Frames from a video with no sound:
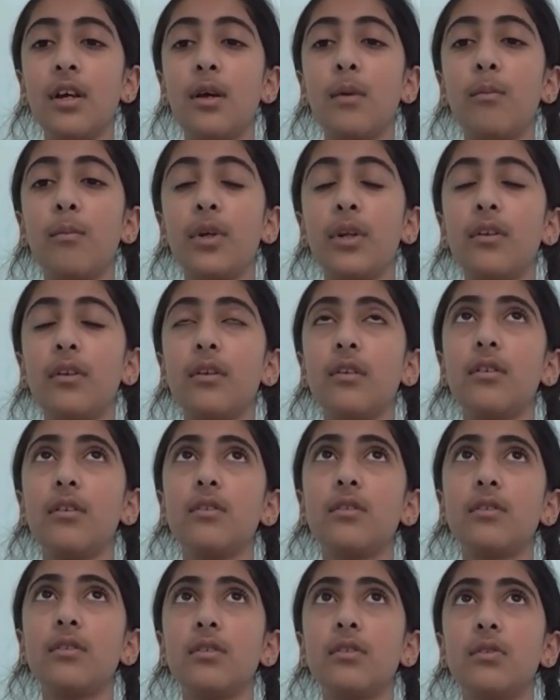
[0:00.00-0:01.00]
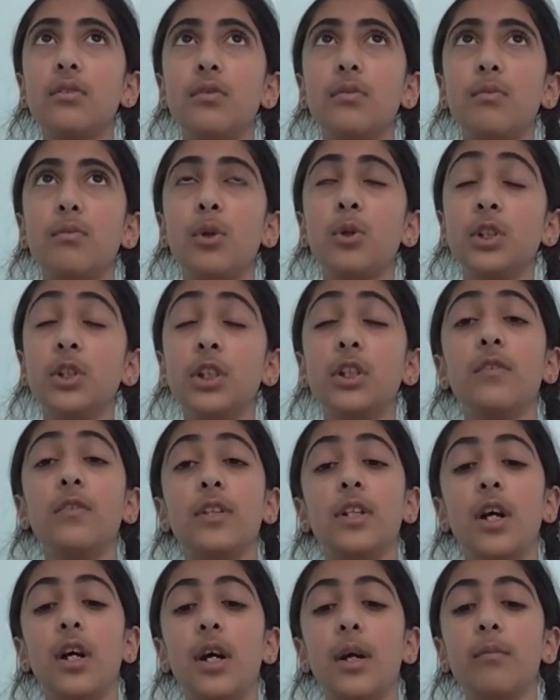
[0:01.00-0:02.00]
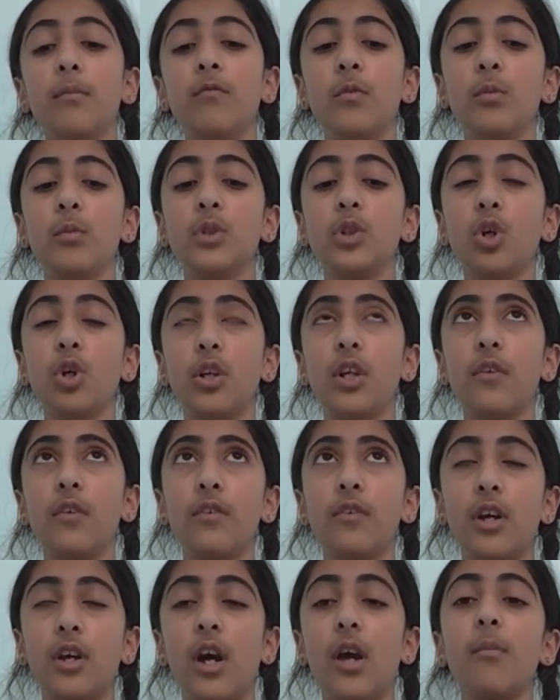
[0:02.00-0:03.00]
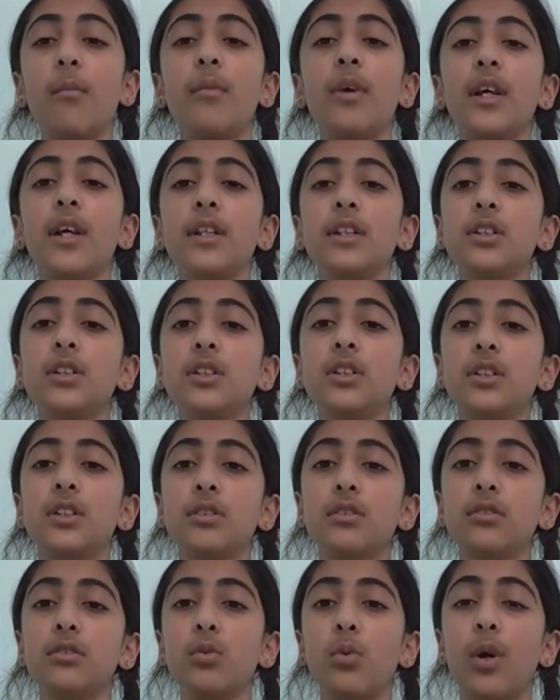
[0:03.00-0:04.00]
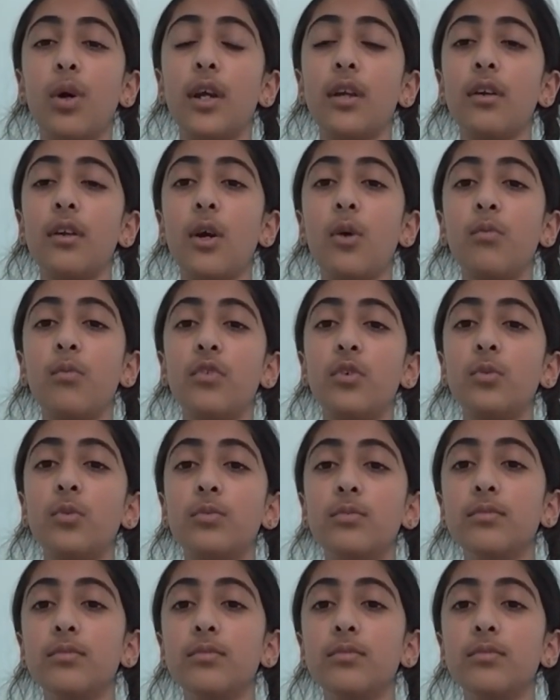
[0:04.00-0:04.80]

But most of the time, the majority of the time, it's quite helpful.